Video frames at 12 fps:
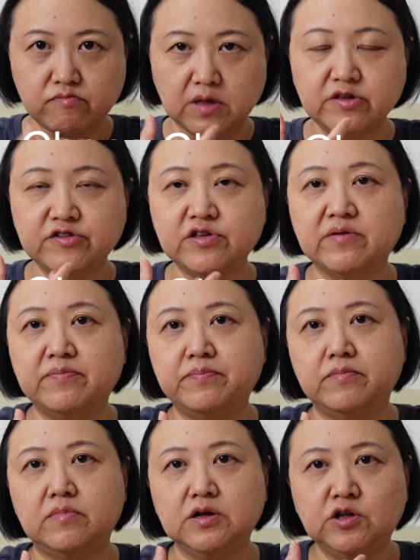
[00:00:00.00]
It is a
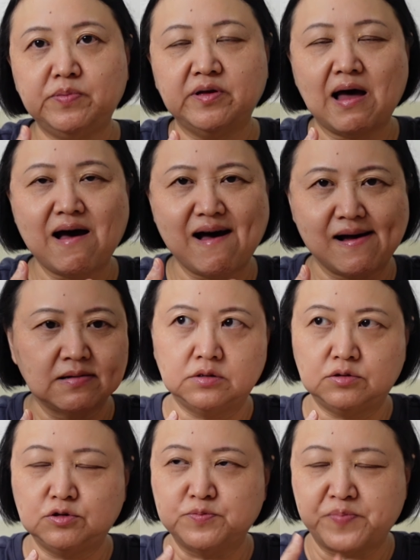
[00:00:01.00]
little bit hard
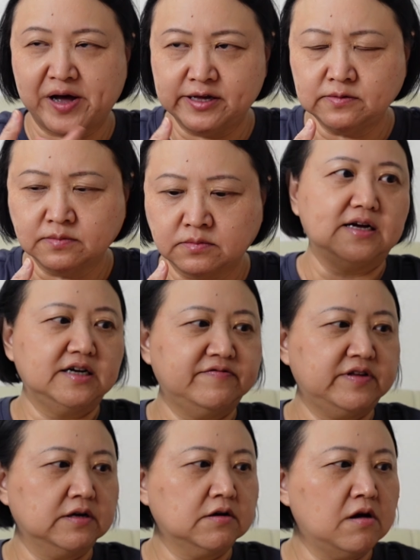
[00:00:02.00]
to bite. If
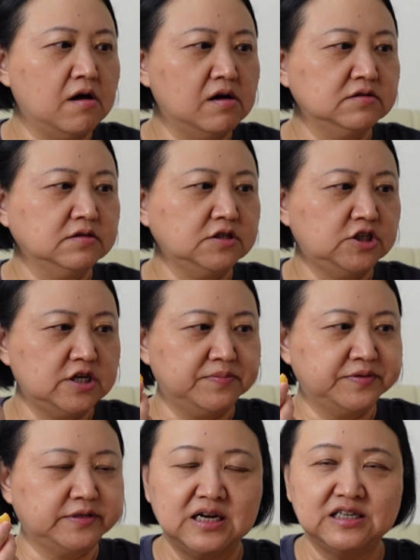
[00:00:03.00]
the corn
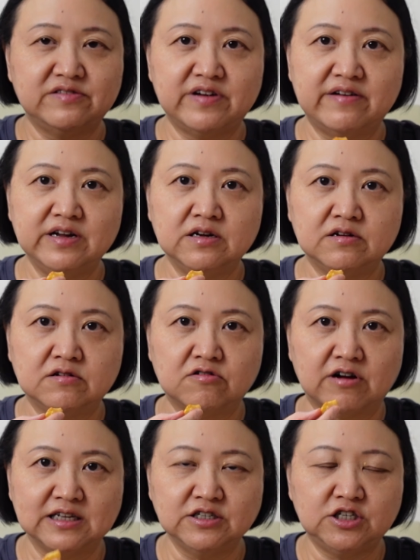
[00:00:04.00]
chips is very
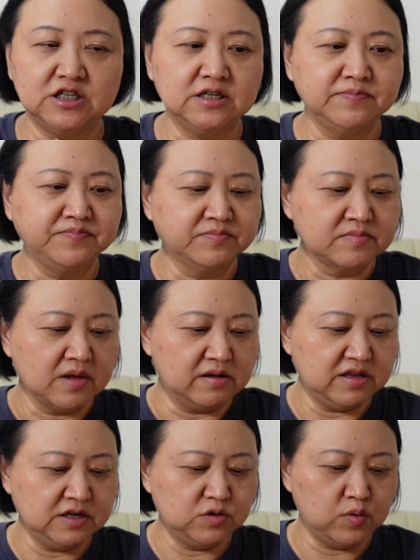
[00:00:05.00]
crunchy,
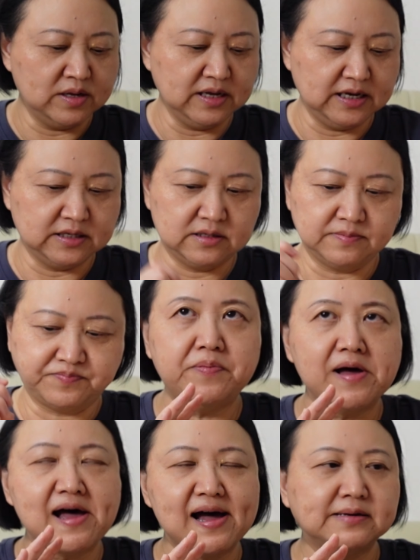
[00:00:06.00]
this one is
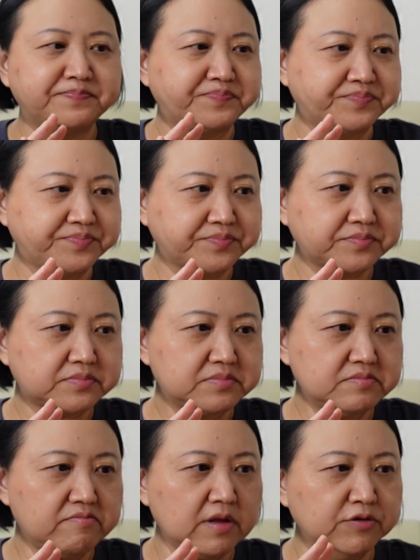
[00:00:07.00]
hard
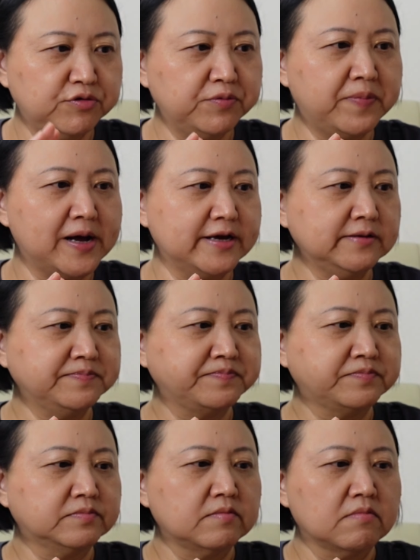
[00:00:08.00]
to bite.
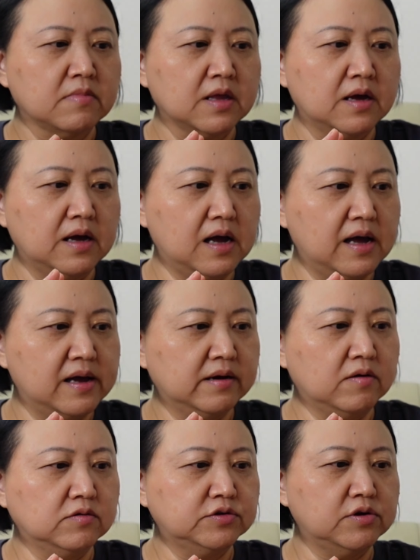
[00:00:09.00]
And
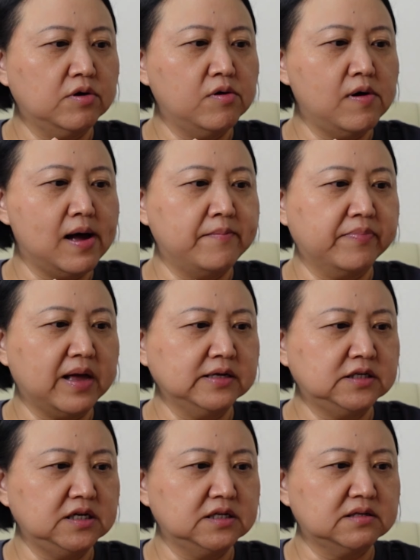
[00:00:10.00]
also,
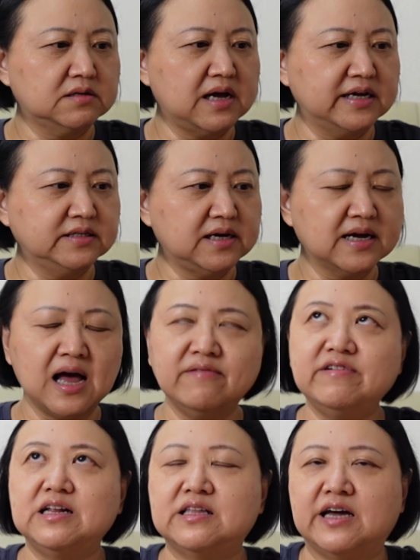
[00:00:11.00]
actually, I can't
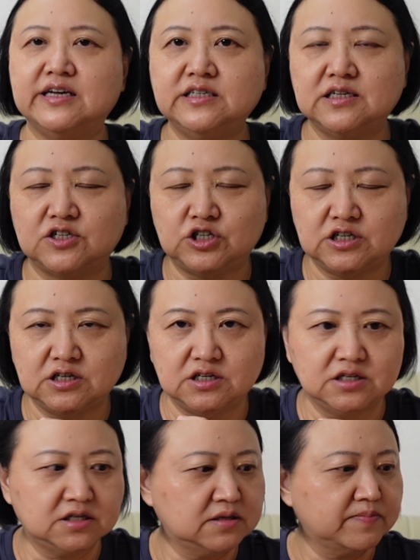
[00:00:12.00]
really taste the
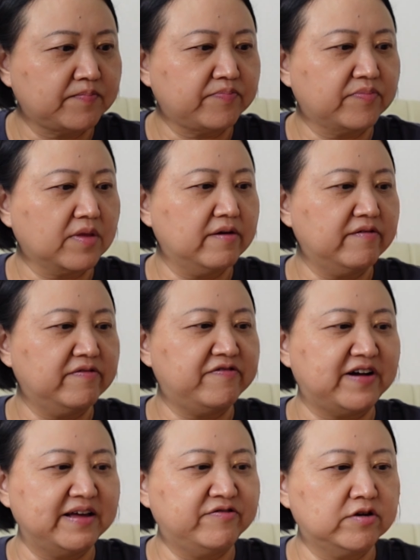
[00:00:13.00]
cheese
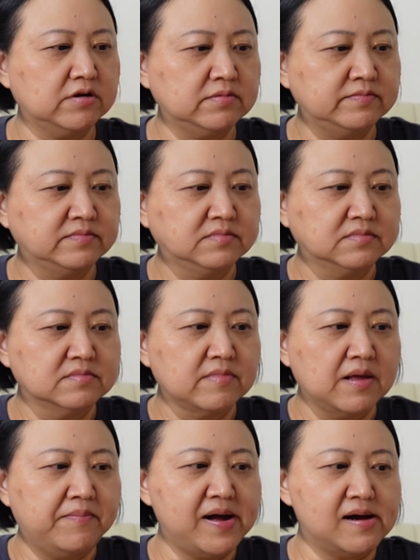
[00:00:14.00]
flavor,
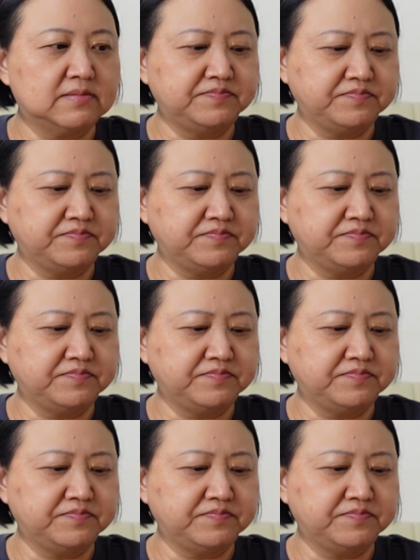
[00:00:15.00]
but